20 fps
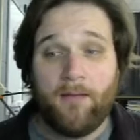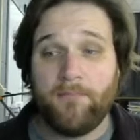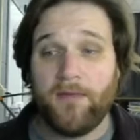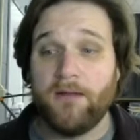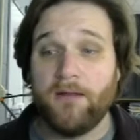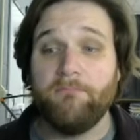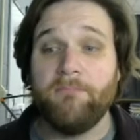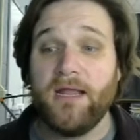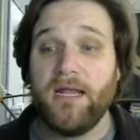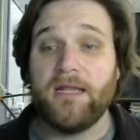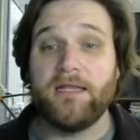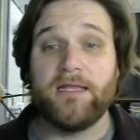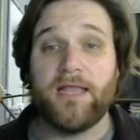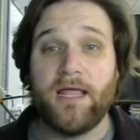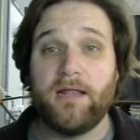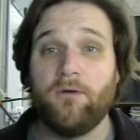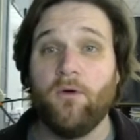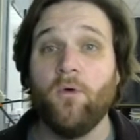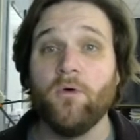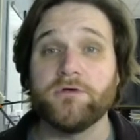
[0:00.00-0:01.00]
going to beat a
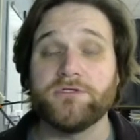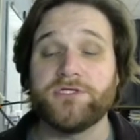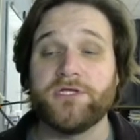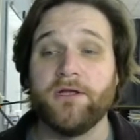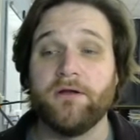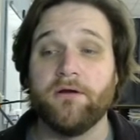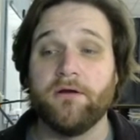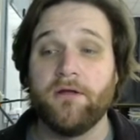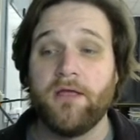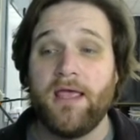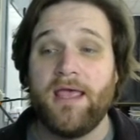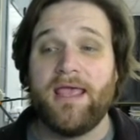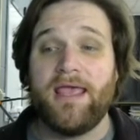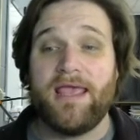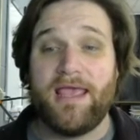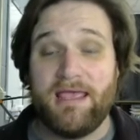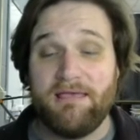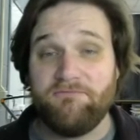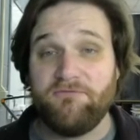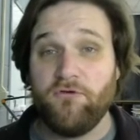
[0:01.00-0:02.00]
dead horse here.
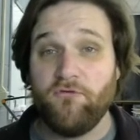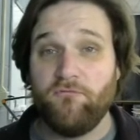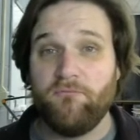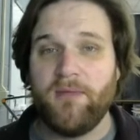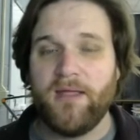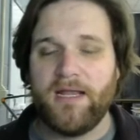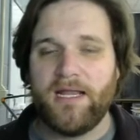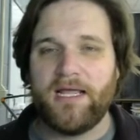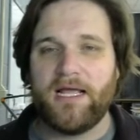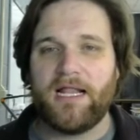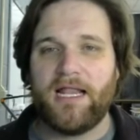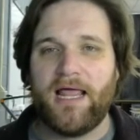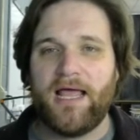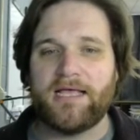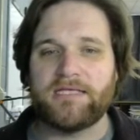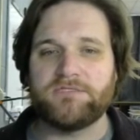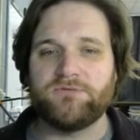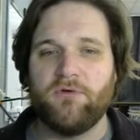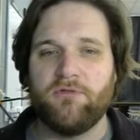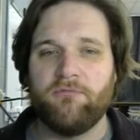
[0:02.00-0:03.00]
If you've been in
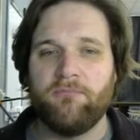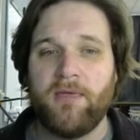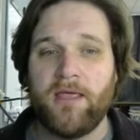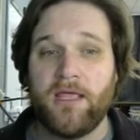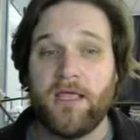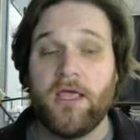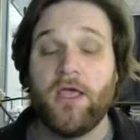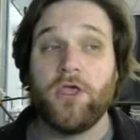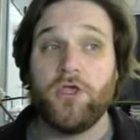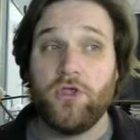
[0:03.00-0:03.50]
class with me,